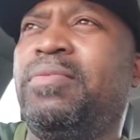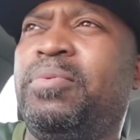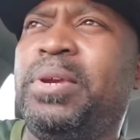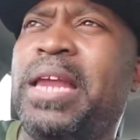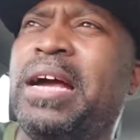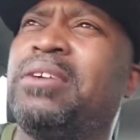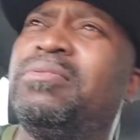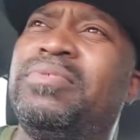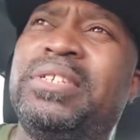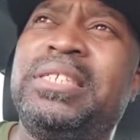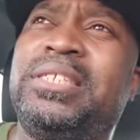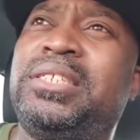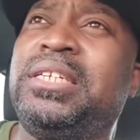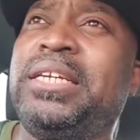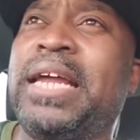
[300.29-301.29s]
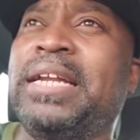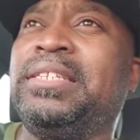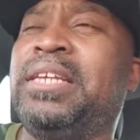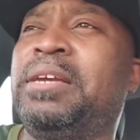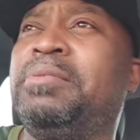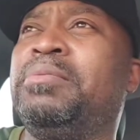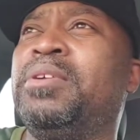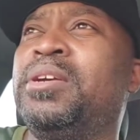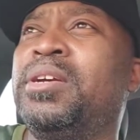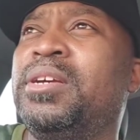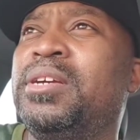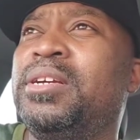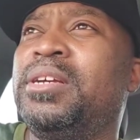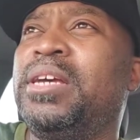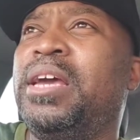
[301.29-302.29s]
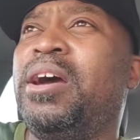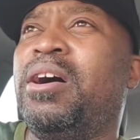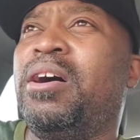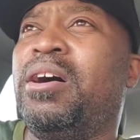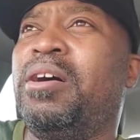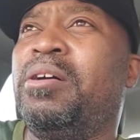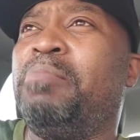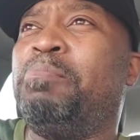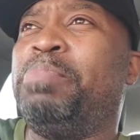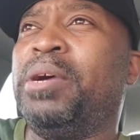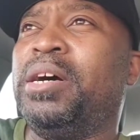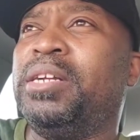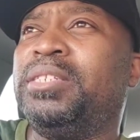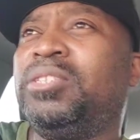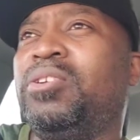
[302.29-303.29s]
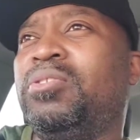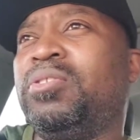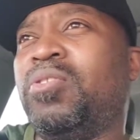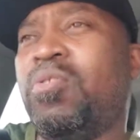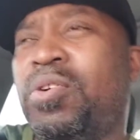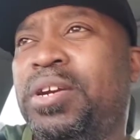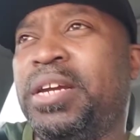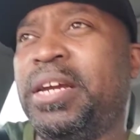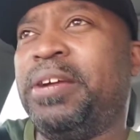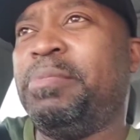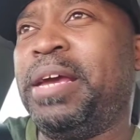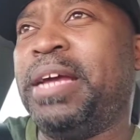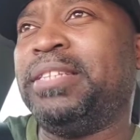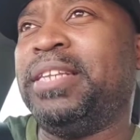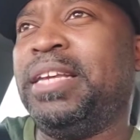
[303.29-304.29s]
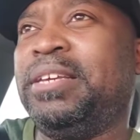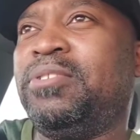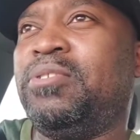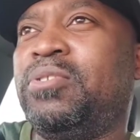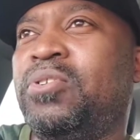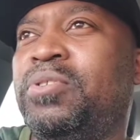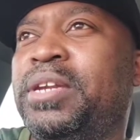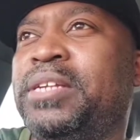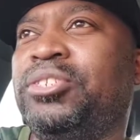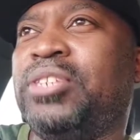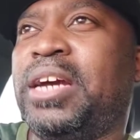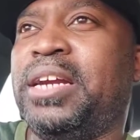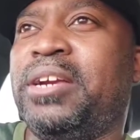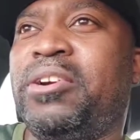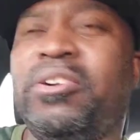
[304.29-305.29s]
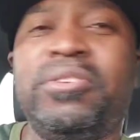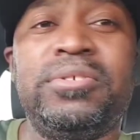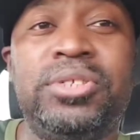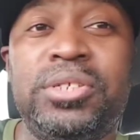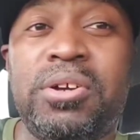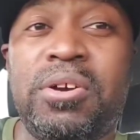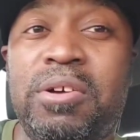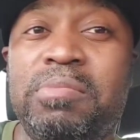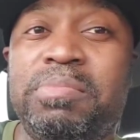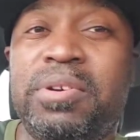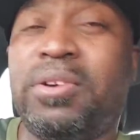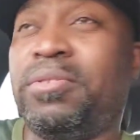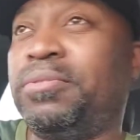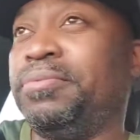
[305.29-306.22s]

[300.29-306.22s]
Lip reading: We're not gonna really see that. I think Bud is gonna go in there, think he's gonna go in there and try to hurt Shawn, bro.